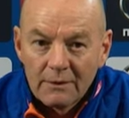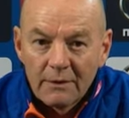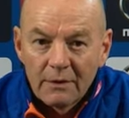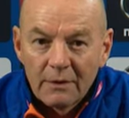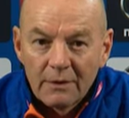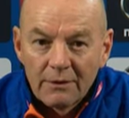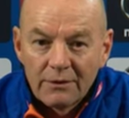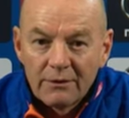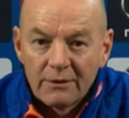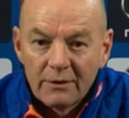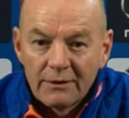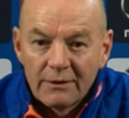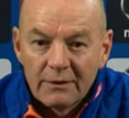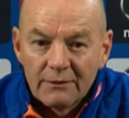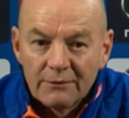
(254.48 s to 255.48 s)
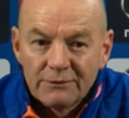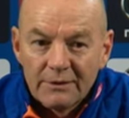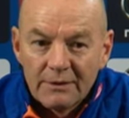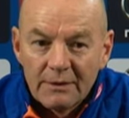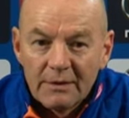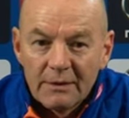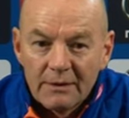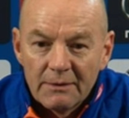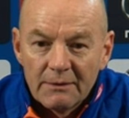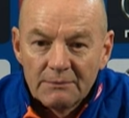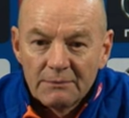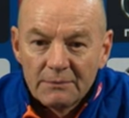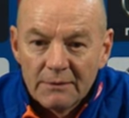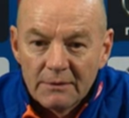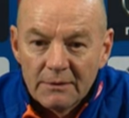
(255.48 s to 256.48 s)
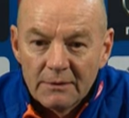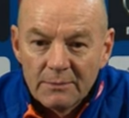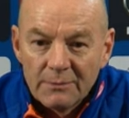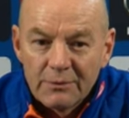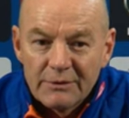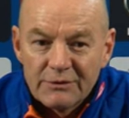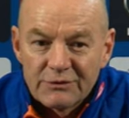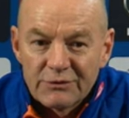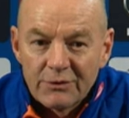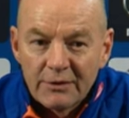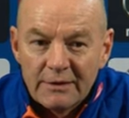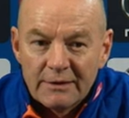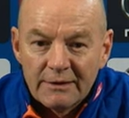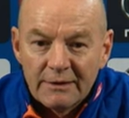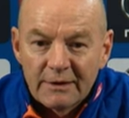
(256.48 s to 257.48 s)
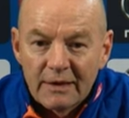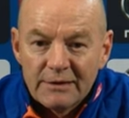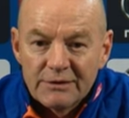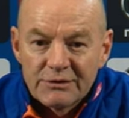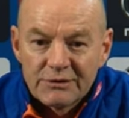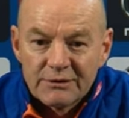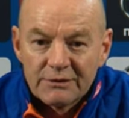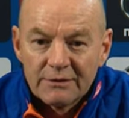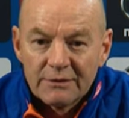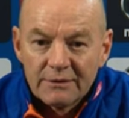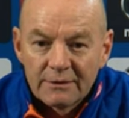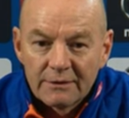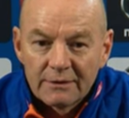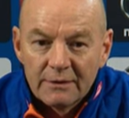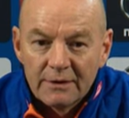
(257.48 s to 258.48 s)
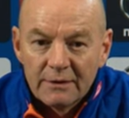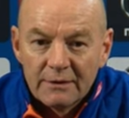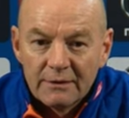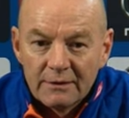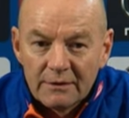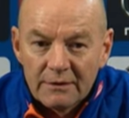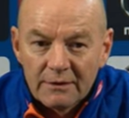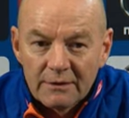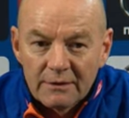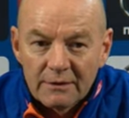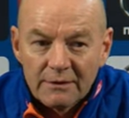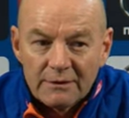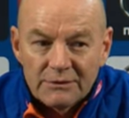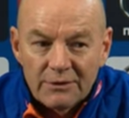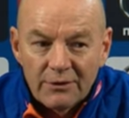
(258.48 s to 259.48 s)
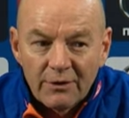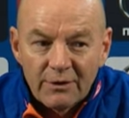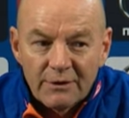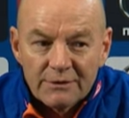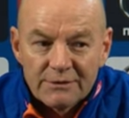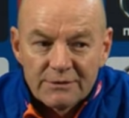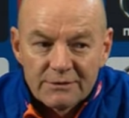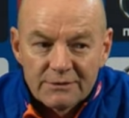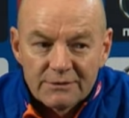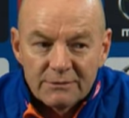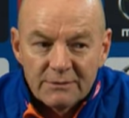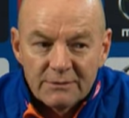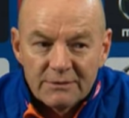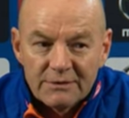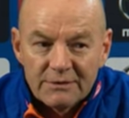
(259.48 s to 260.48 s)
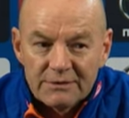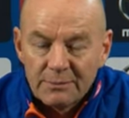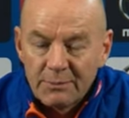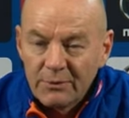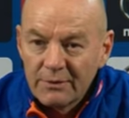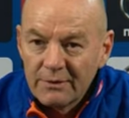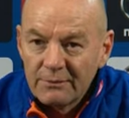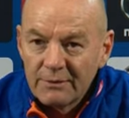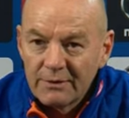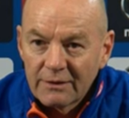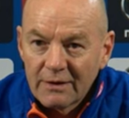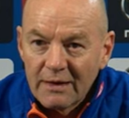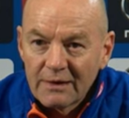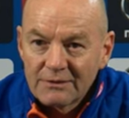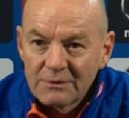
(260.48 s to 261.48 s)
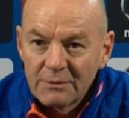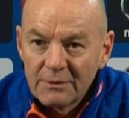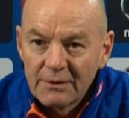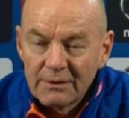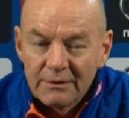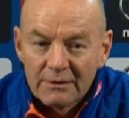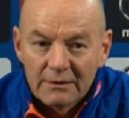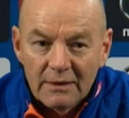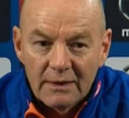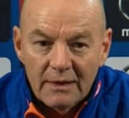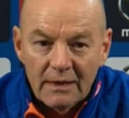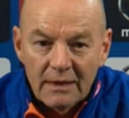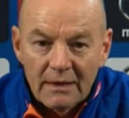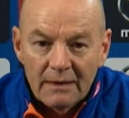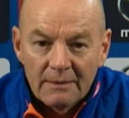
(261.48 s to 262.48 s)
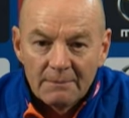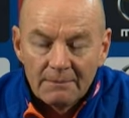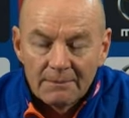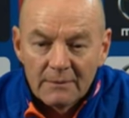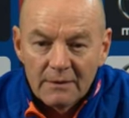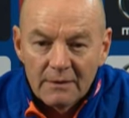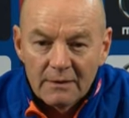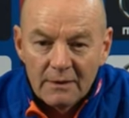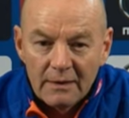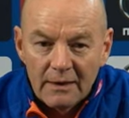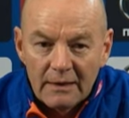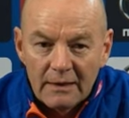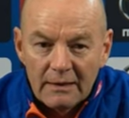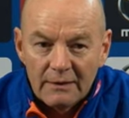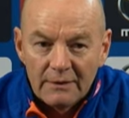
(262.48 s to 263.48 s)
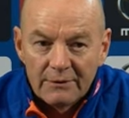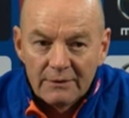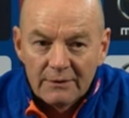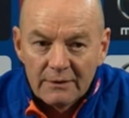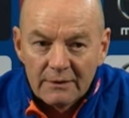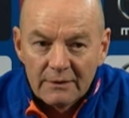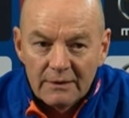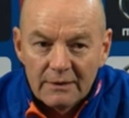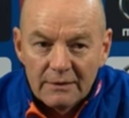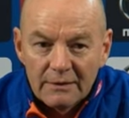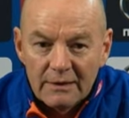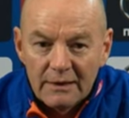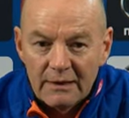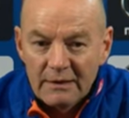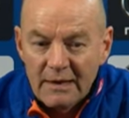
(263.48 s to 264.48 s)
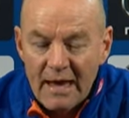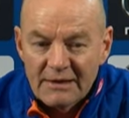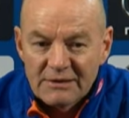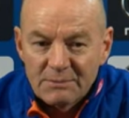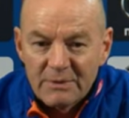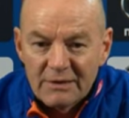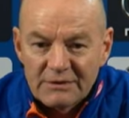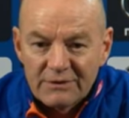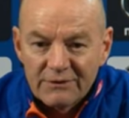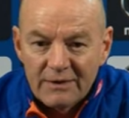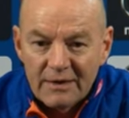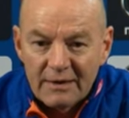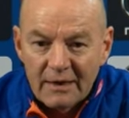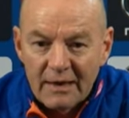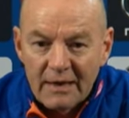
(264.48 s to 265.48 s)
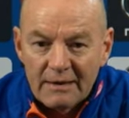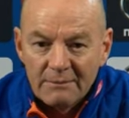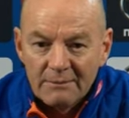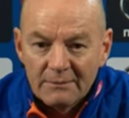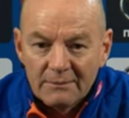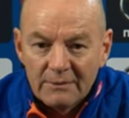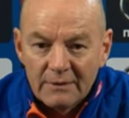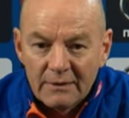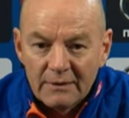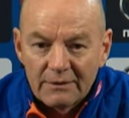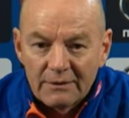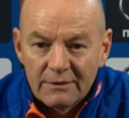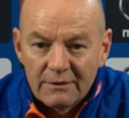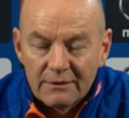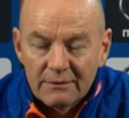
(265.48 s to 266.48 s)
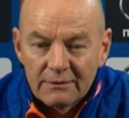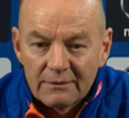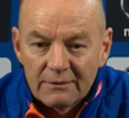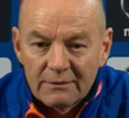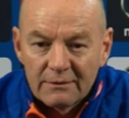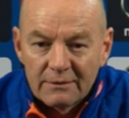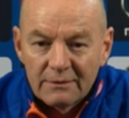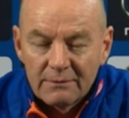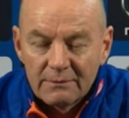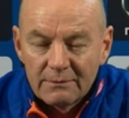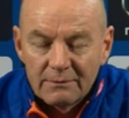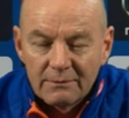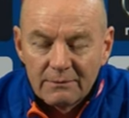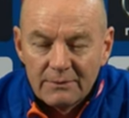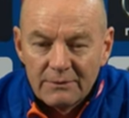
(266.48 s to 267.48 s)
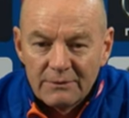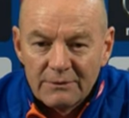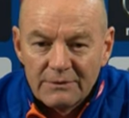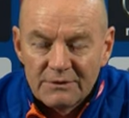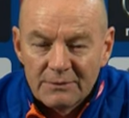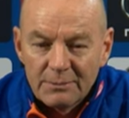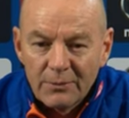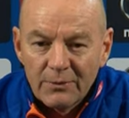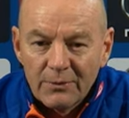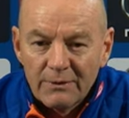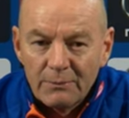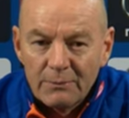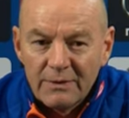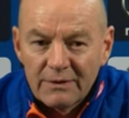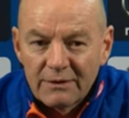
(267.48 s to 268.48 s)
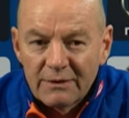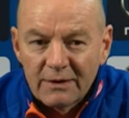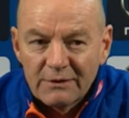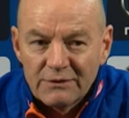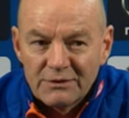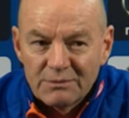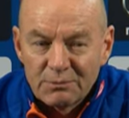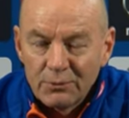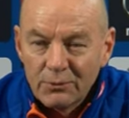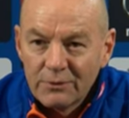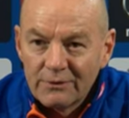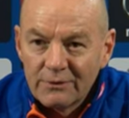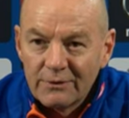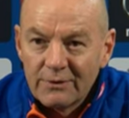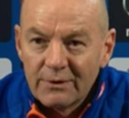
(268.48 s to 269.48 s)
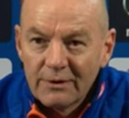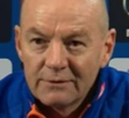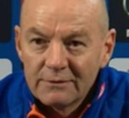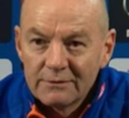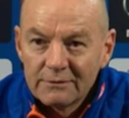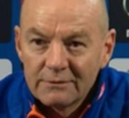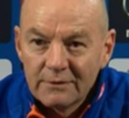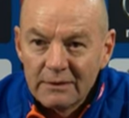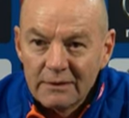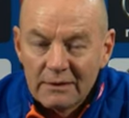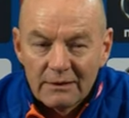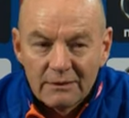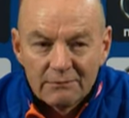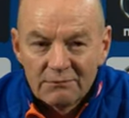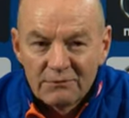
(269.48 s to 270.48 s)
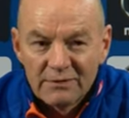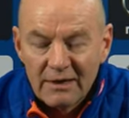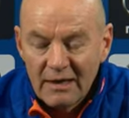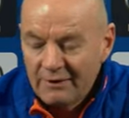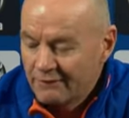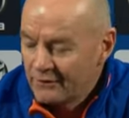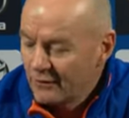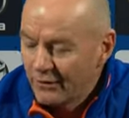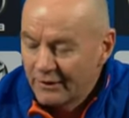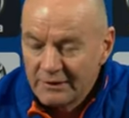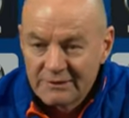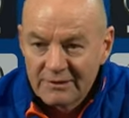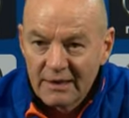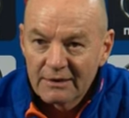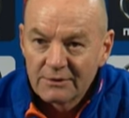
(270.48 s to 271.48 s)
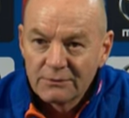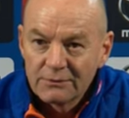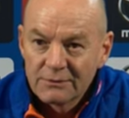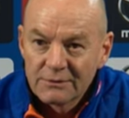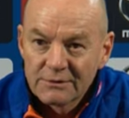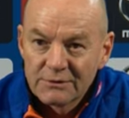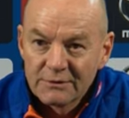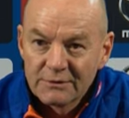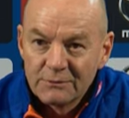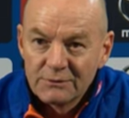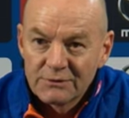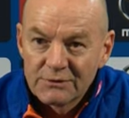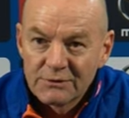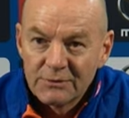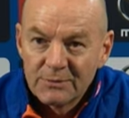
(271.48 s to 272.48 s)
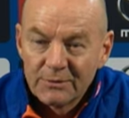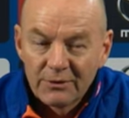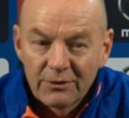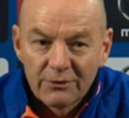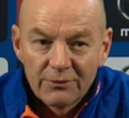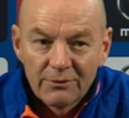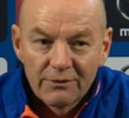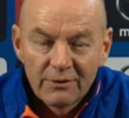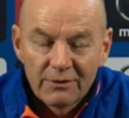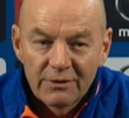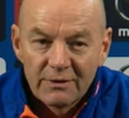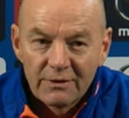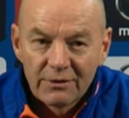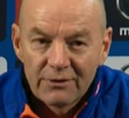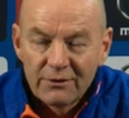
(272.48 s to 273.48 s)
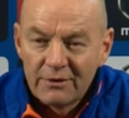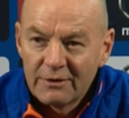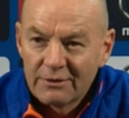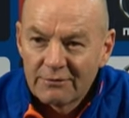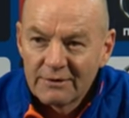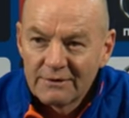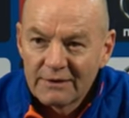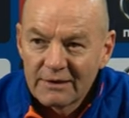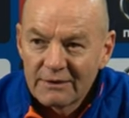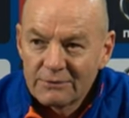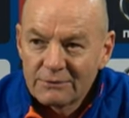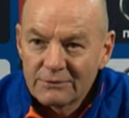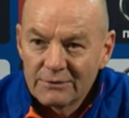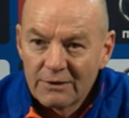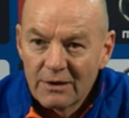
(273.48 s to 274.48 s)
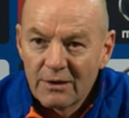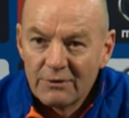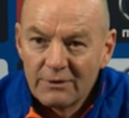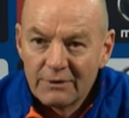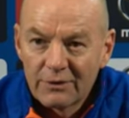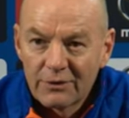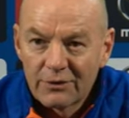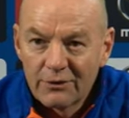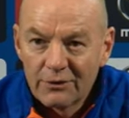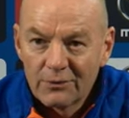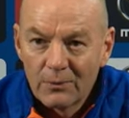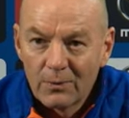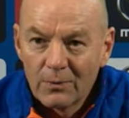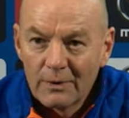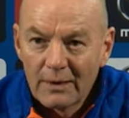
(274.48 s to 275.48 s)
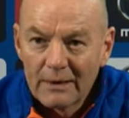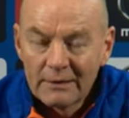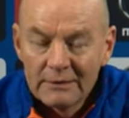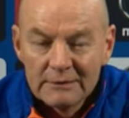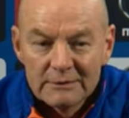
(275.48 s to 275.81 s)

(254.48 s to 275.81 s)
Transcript: I think it was a pretty strong indication that these guys were disappointed with last week. And again, aspects of our game, that we were disappointed with, they just brought tonight. To have 90 tackles was super. I think 33 tackles alone in the third quarter.